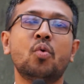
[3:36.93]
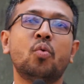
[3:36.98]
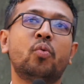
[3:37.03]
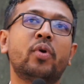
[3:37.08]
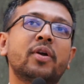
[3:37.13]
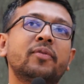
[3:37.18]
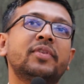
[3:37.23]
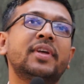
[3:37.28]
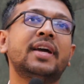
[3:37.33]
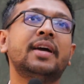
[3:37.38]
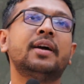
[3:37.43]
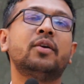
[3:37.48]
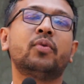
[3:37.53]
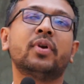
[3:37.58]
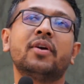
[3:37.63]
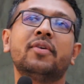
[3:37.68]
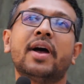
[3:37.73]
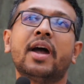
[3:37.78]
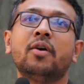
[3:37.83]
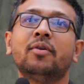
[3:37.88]

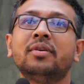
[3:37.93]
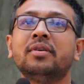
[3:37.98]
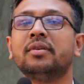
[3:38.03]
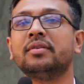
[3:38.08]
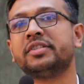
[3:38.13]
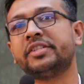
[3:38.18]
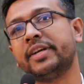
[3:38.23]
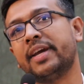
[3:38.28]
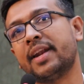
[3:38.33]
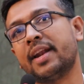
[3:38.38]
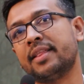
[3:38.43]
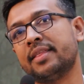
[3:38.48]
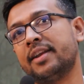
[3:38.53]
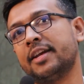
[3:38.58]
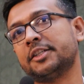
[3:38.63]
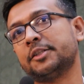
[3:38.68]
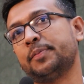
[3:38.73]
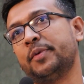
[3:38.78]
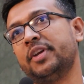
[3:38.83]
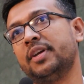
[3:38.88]
I will share another
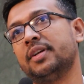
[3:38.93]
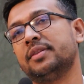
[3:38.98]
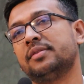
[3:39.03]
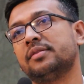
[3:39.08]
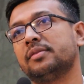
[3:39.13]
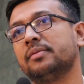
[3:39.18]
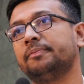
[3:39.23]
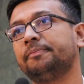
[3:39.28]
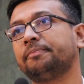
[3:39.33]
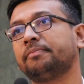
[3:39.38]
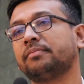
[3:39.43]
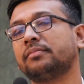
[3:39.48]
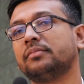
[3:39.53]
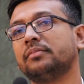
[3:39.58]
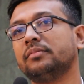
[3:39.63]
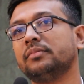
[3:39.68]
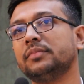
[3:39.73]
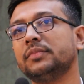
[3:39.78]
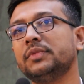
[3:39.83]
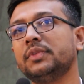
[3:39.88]
experience.
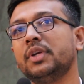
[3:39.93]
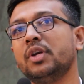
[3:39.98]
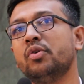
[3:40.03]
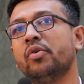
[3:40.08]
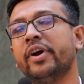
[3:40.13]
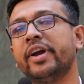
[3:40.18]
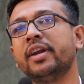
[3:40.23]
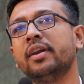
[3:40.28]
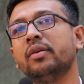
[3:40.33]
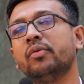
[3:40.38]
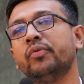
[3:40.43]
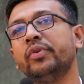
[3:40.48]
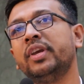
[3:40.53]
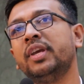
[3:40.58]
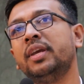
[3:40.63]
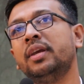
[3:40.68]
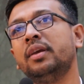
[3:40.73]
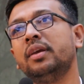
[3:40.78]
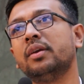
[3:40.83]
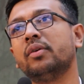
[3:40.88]
When
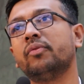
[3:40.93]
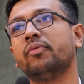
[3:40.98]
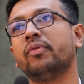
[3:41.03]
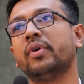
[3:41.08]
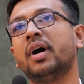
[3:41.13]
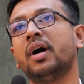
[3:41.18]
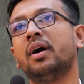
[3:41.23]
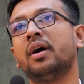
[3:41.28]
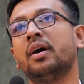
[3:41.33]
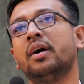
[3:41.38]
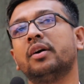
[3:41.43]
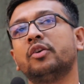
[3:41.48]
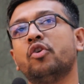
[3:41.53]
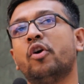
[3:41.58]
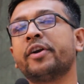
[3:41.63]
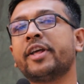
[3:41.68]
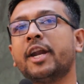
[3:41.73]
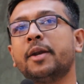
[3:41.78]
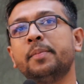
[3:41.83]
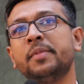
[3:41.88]
we
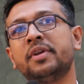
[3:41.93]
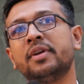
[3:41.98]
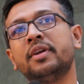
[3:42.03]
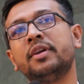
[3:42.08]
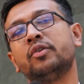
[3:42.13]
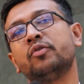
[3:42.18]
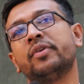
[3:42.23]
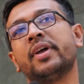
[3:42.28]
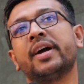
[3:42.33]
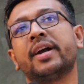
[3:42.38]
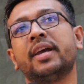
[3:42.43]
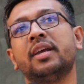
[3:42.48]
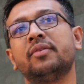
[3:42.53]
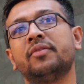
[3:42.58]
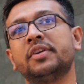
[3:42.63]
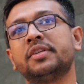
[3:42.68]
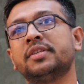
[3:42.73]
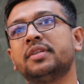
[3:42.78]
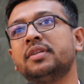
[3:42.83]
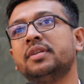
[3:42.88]
got admitted into Dhaka
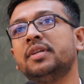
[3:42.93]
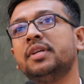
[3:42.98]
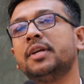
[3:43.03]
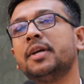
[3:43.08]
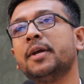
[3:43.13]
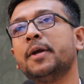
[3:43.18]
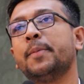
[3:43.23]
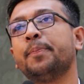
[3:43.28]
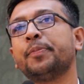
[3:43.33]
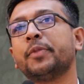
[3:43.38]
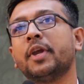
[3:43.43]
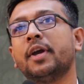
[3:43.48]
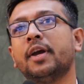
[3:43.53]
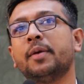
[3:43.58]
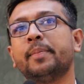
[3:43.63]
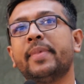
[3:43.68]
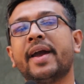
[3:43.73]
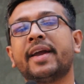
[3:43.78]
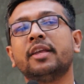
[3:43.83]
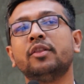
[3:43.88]
University
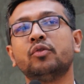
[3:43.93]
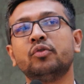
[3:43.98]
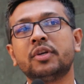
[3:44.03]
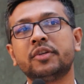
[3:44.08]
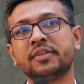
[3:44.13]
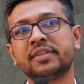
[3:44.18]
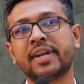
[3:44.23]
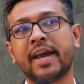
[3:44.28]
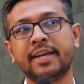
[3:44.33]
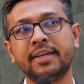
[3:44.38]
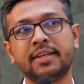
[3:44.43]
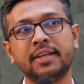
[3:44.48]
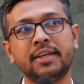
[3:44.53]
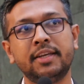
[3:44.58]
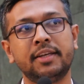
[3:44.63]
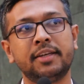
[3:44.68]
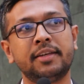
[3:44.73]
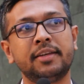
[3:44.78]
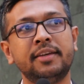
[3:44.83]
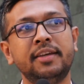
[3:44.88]
back in
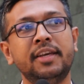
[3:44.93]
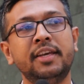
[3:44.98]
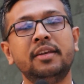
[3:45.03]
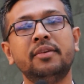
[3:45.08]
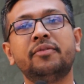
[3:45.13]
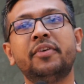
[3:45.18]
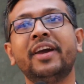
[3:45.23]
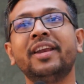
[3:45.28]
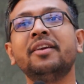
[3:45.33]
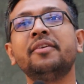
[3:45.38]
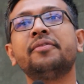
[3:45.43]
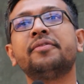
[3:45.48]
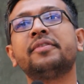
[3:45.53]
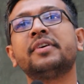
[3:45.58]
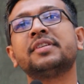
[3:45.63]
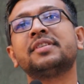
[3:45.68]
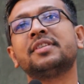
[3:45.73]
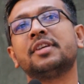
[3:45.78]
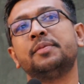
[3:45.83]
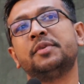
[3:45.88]
2019, in very
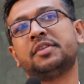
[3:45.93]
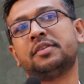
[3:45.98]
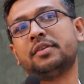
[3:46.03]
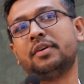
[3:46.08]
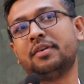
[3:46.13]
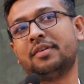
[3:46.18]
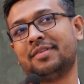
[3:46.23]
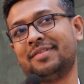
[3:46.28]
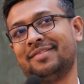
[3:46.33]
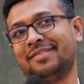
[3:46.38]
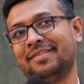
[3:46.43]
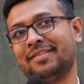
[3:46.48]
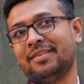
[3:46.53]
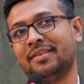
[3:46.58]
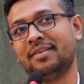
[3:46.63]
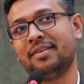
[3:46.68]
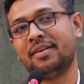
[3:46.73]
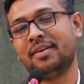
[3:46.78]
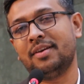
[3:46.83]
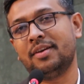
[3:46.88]
first semester,
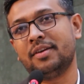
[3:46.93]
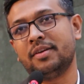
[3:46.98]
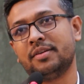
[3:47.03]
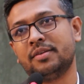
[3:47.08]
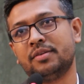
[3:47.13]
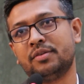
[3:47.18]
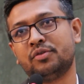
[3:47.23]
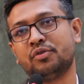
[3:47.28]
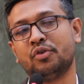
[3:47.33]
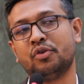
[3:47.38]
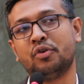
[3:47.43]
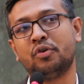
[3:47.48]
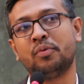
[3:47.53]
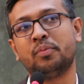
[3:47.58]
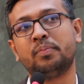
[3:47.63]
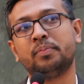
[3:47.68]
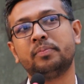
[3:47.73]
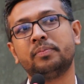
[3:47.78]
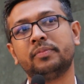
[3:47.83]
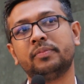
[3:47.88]

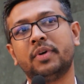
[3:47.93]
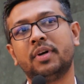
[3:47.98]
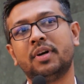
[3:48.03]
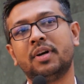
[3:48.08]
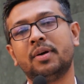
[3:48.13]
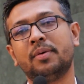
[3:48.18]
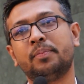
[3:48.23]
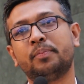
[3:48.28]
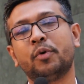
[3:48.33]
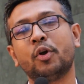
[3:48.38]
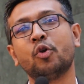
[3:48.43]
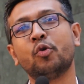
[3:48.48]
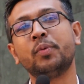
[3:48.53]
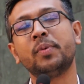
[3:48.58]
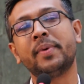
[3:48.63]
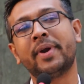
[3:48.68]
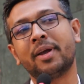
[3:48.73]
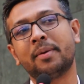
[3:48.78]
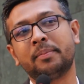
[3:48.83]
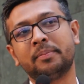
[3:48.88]
so Pallavi
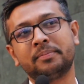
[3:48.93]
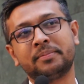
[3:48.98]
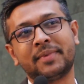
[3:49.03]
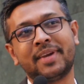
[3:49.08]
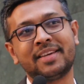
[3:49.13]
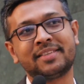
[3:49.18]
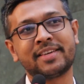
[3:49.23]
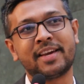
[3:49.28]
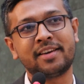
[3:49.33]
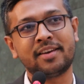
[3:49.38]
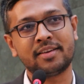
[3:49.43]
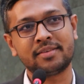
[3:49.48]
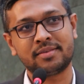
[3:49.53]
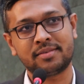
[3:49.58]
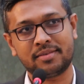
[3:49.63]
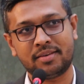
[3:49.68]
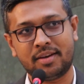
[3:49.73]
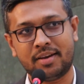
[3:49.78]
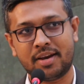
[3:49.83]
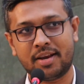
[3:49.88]
madam assigned
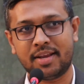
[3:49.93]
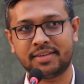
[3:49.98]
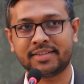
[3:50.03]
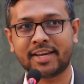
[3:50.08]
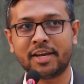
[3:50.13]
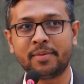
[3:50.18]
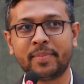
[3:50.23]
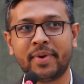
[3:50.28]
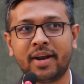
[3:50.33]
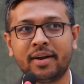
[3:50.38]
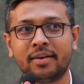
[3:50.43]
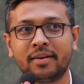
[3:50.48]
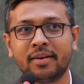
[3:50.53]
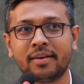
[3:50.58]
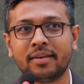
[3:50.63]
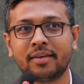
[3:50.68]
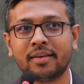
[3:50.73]
us an assignment